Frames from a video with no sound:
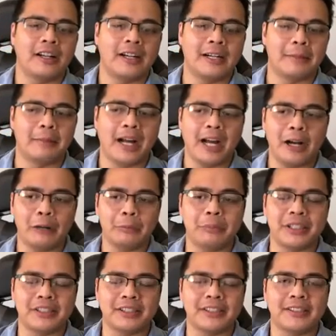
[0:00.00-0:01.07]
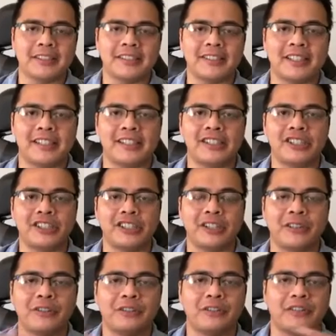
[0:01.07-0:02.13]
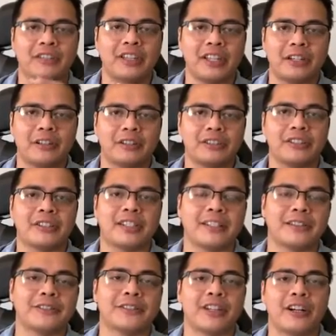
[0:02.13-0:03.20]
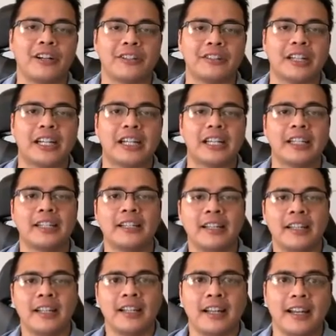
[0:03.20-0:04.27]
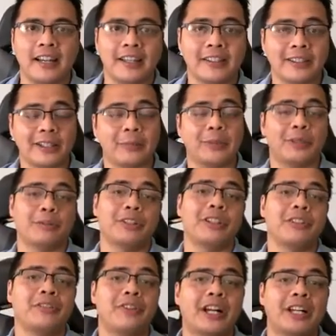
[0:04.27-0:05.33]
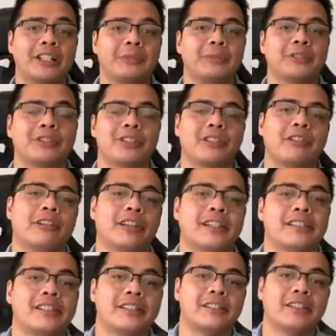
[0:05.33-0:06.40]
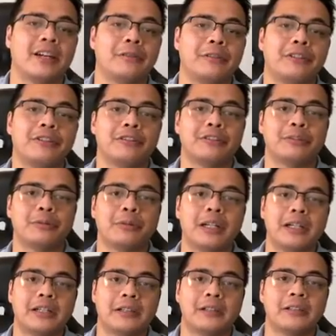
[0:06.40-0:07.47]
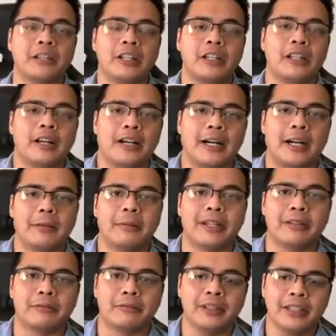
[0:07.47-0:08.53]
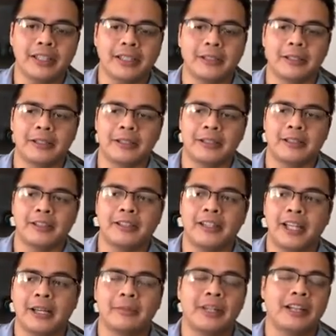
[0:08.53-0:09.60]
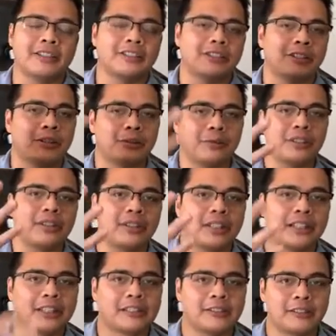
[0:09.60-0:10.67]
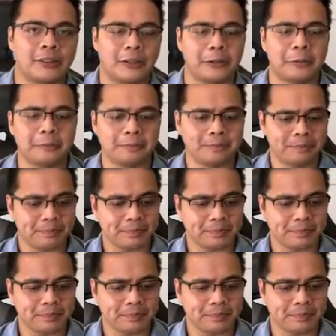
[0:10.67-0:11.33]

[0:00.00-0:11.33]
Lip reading: how businesses can shift their sales online. And I thought it'd be really valuable to go ahead and share that with you as well. And it really came down to three things. So